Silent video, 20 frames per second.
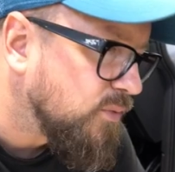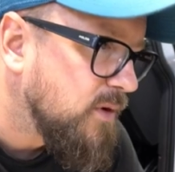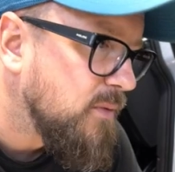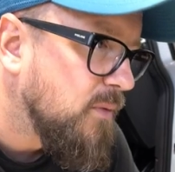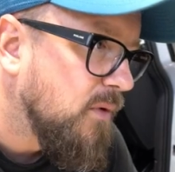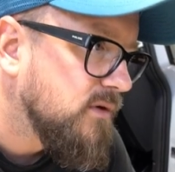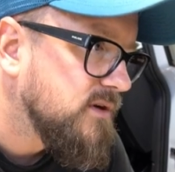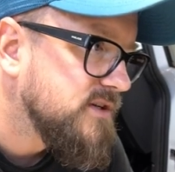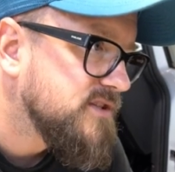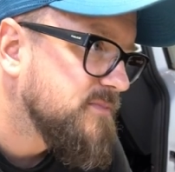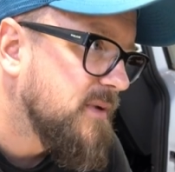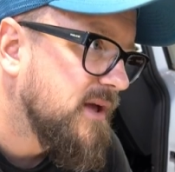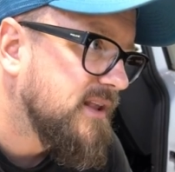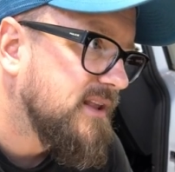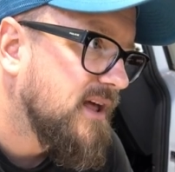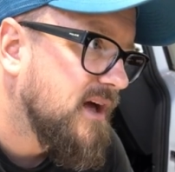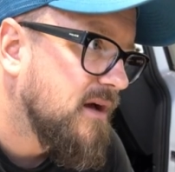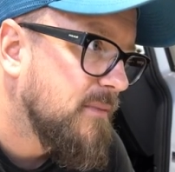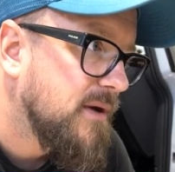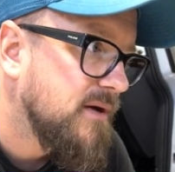we want to spend
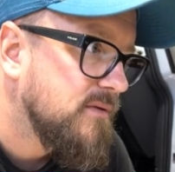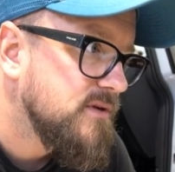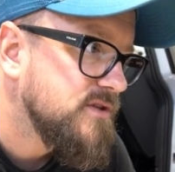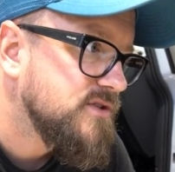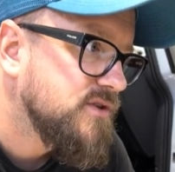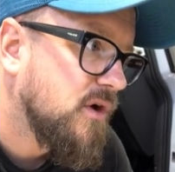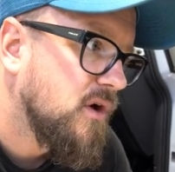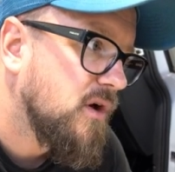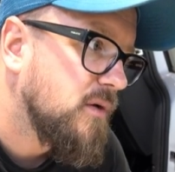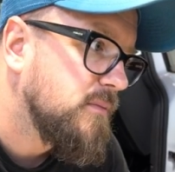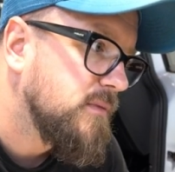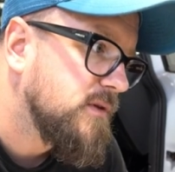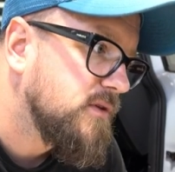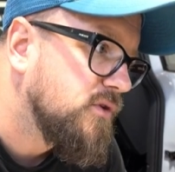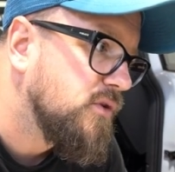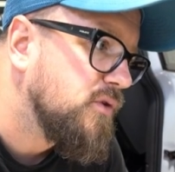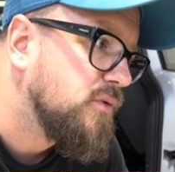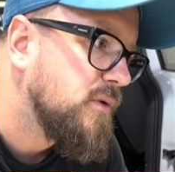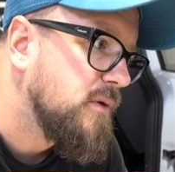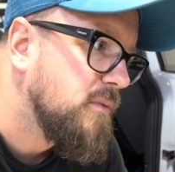that amount of time?
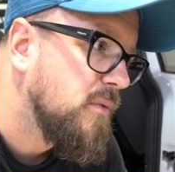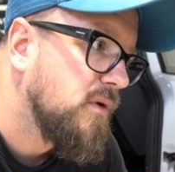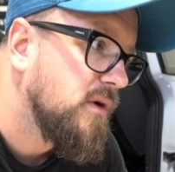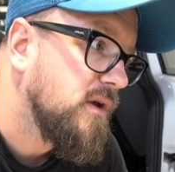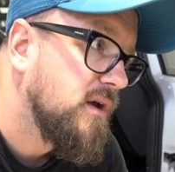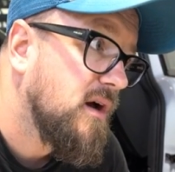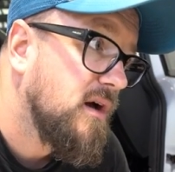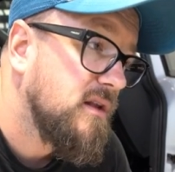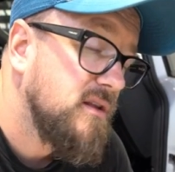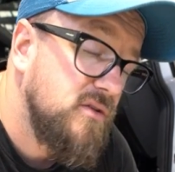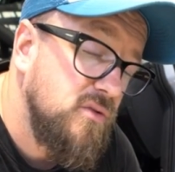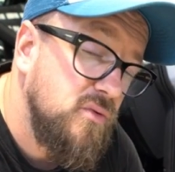Do we want to cut the